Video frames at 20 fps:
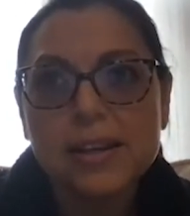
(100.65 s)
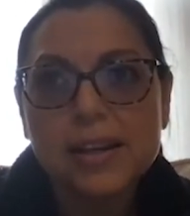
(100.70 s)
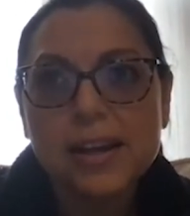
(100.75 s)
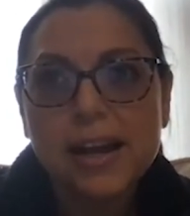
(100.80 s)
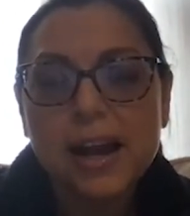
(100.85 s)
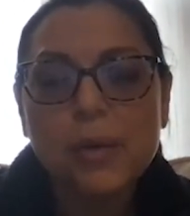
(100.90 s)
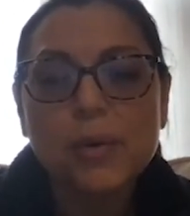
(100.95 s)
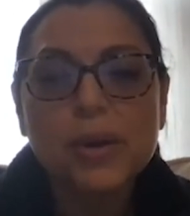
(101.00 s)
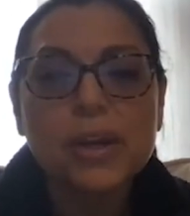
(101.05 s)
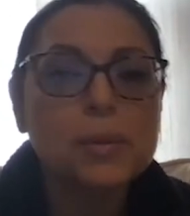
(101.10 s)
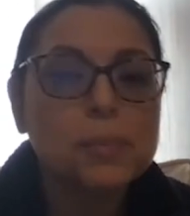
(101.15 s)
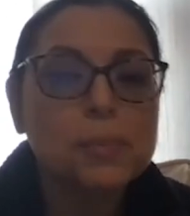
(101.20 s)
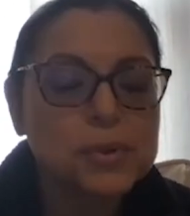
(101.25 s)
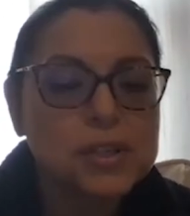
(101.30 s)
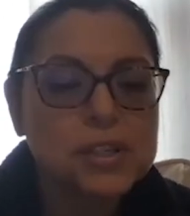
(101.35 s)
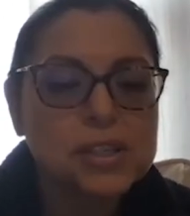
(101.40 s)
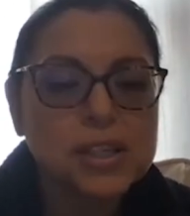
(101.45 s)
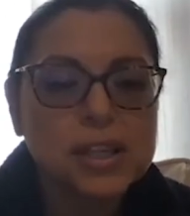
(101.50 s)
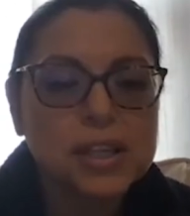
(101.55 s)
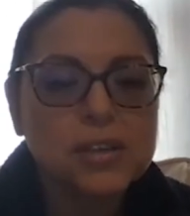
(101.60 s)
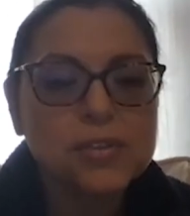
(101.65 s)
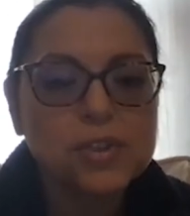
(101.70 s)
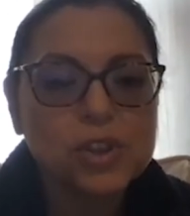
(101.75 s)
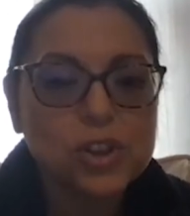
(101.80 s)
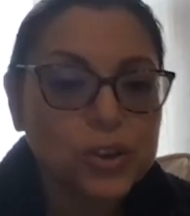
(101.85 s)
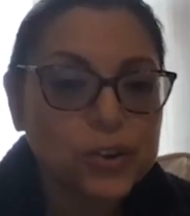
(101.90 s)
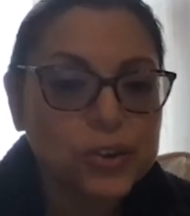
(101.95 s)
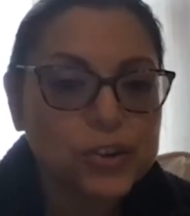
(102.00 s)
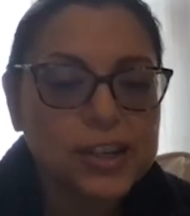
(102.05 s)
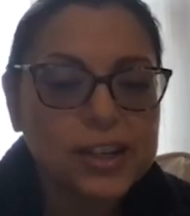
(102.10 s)
how he perceived
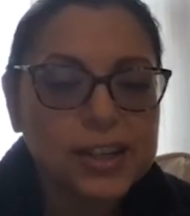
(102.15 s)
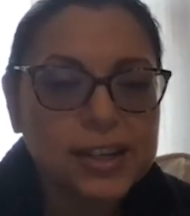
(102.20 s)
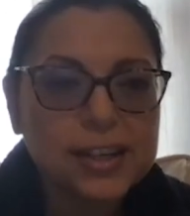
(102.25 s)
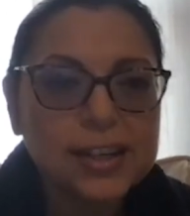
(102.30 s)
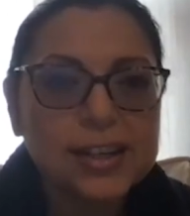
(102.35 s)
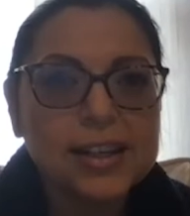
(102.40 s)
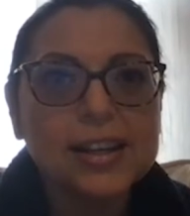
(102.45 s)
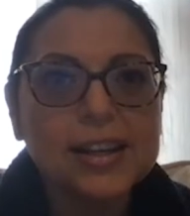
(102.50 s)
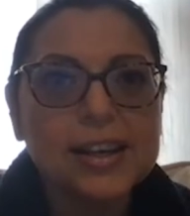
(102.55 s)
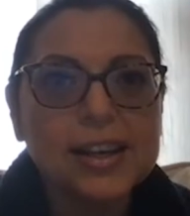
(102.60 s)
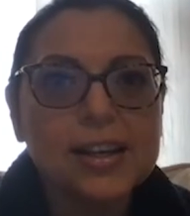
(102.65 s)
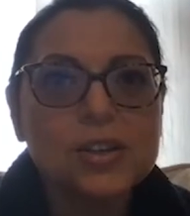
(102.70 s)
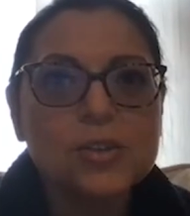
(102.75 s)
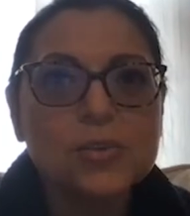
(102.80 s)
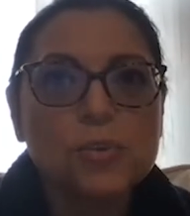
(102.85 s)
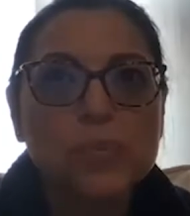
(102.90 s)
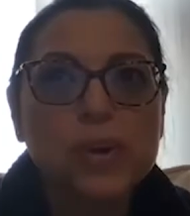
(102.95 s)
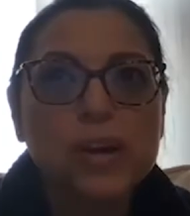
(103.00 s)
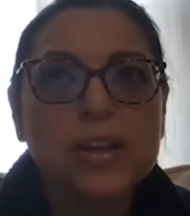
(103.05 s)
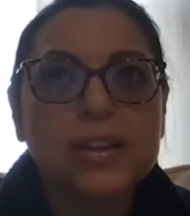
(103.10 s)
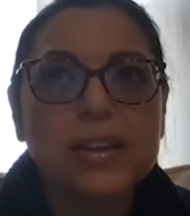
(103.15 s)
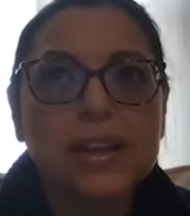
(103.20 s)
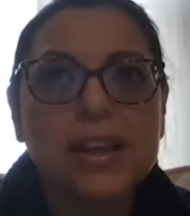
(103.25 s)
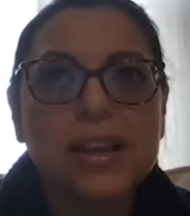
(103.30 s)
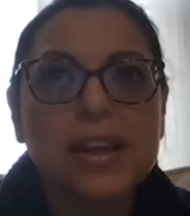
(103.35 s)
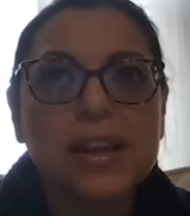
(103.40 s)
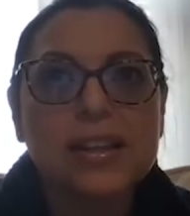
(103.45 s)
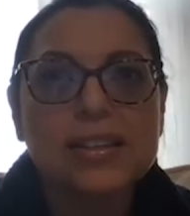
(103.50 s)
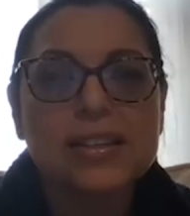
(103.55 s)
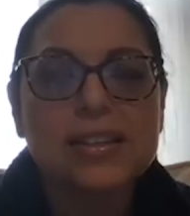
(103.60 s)
learning, as well
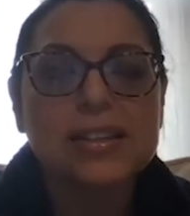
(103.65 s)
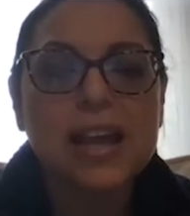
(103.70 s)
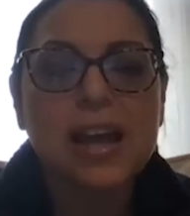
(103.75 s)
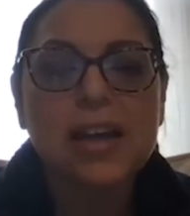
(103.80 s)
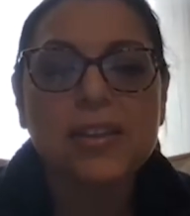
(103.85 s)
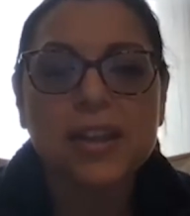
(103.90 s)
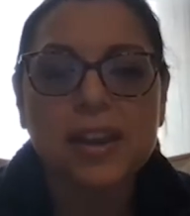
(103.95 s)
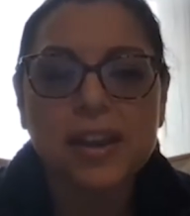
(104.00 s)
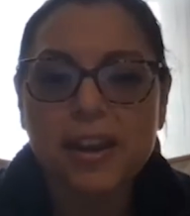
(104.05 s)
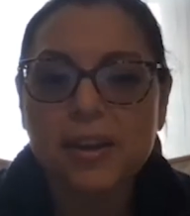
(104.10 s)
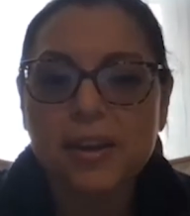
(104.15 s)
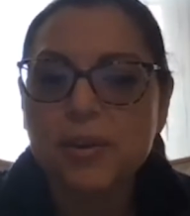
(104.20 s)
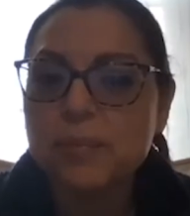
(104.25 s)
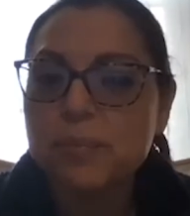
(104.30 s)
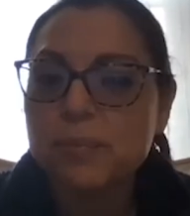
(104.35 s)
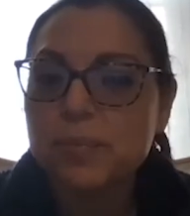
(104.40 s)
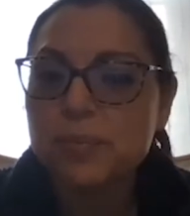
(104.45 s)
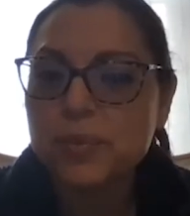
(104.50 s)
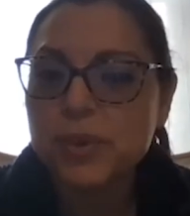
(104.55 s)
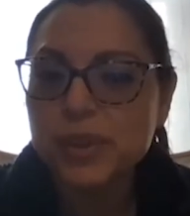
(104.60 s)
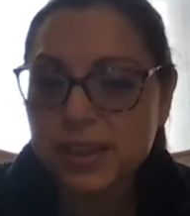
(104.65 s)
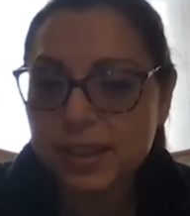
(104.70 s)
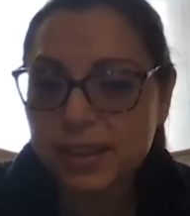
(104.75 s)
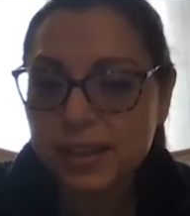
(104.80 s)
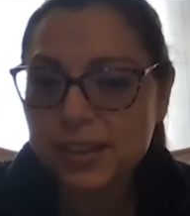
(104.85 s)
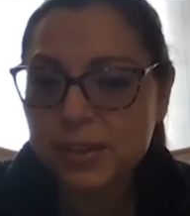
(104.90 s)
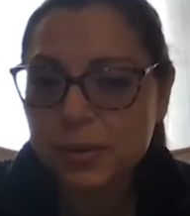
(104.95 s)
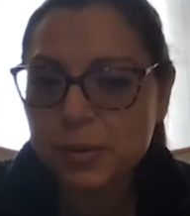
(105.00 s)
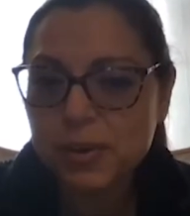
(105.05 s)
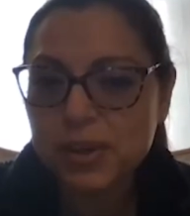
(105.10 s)
as now that I'm with the
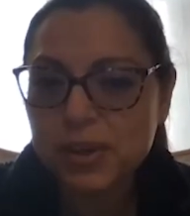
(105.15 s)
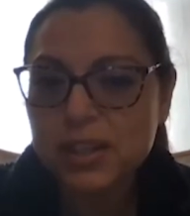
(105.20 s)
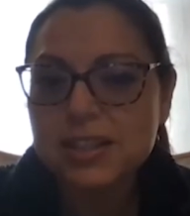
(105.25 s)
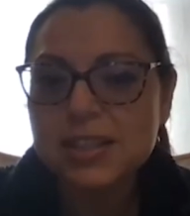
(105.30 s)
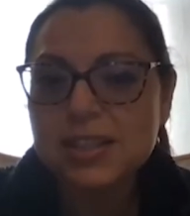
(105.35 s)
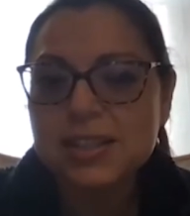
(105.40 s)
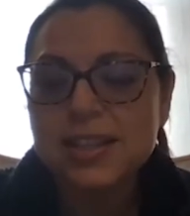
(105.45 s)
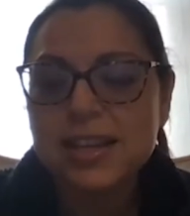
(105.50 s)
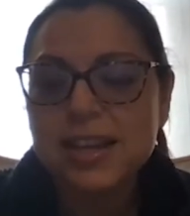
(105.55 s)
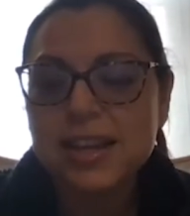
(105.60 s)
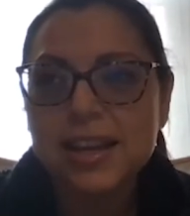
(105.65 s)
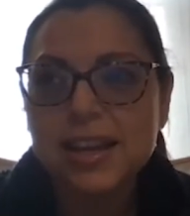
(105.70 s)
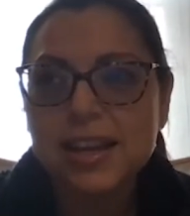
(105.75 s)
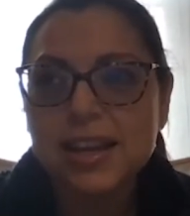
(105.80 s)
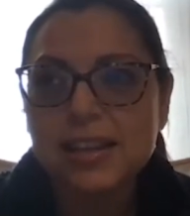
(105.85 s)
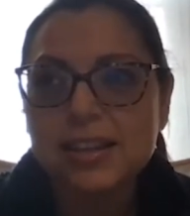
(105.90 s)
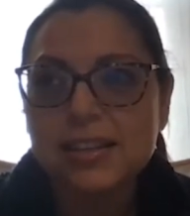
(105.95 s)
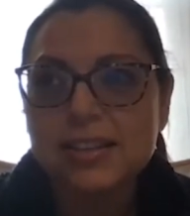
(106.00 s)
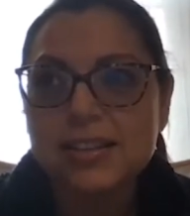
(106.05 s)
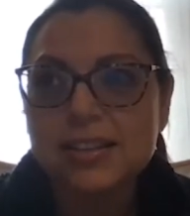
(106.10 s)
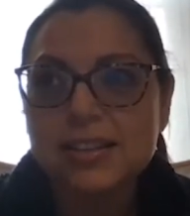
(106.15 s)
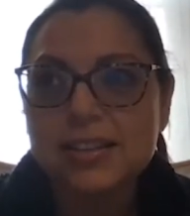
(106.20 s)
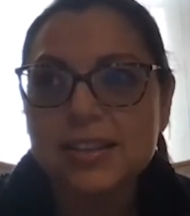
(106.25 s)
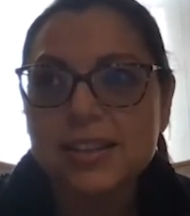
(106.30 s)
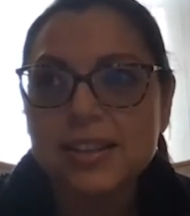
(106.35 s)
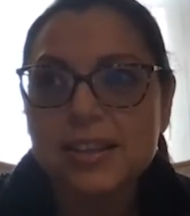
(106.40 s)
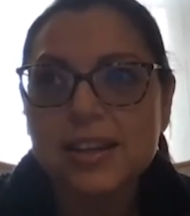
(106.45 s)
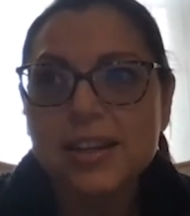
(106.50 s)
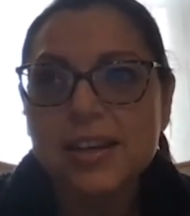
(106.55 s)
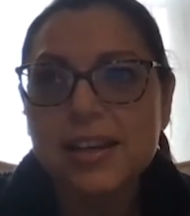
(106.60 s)
little ones and
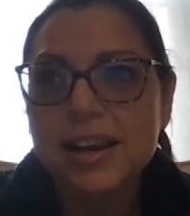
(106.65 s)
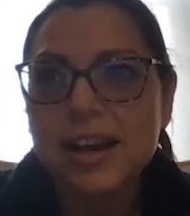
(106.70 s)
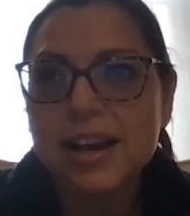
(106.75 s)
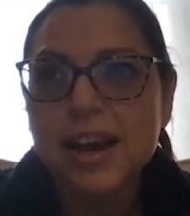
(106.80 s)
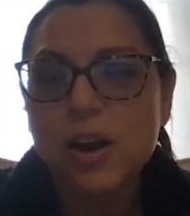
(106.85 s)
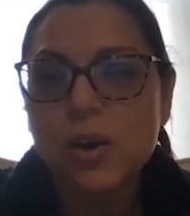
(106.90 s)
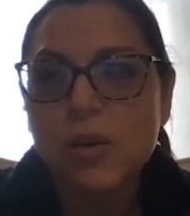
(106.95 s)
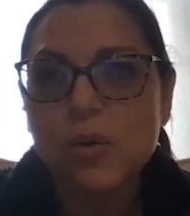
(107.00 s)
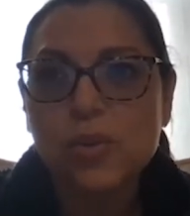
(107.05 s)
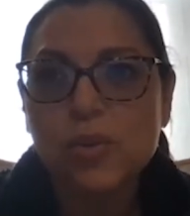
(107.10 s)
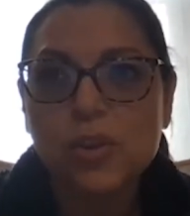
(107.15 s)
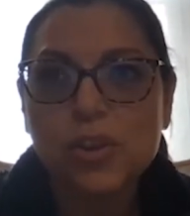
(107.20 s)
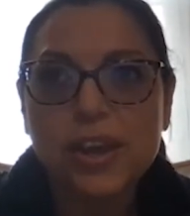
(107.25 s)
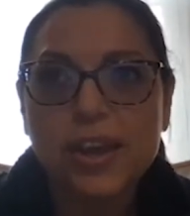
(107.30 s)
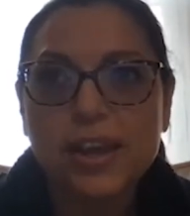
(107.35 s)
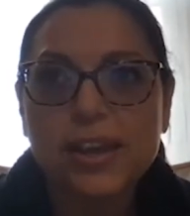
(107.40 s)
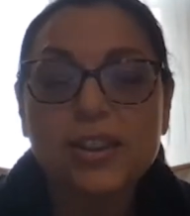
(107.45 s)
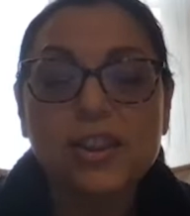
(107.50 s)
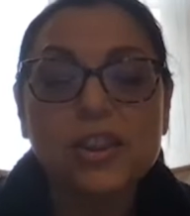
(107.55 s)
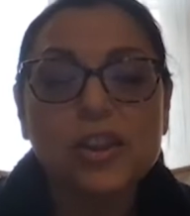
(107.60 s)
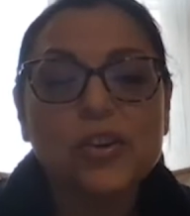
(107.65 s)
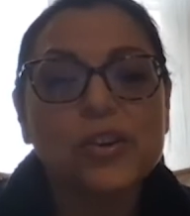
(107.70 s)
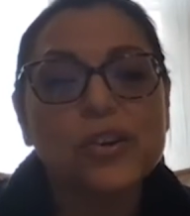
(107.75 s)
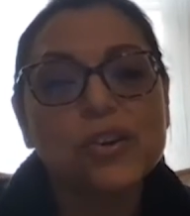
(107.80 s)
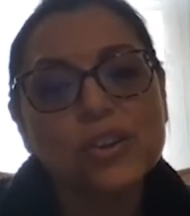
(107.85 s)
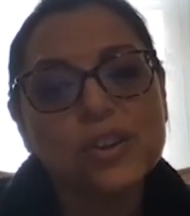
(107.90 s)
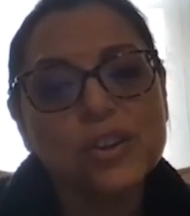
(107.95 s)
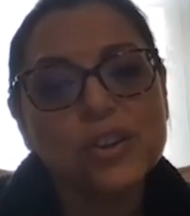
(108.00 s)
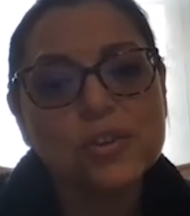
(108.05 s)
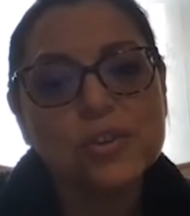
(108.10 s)
how they
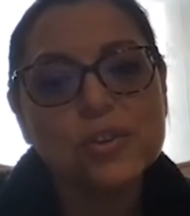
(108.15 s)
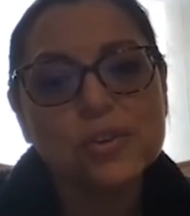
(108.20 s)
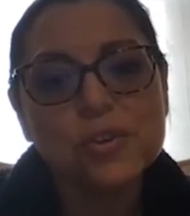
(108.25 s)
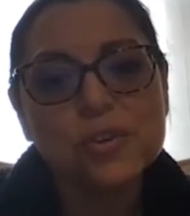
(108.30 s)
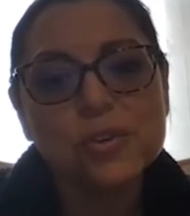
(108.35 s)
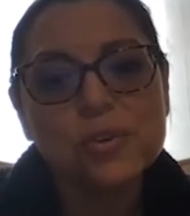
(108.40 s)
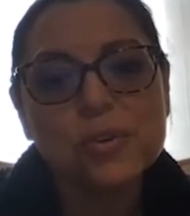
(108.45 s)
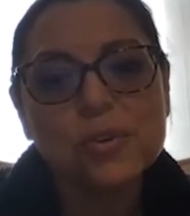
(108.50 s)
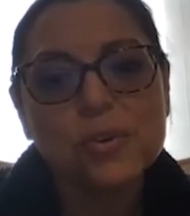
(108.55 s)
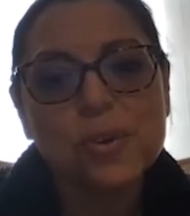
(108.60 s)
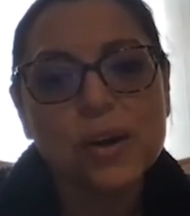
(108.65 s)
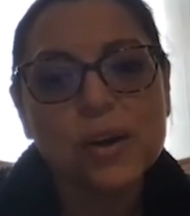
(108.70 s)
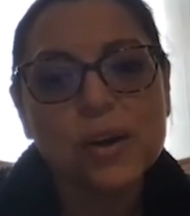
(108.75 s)
learn through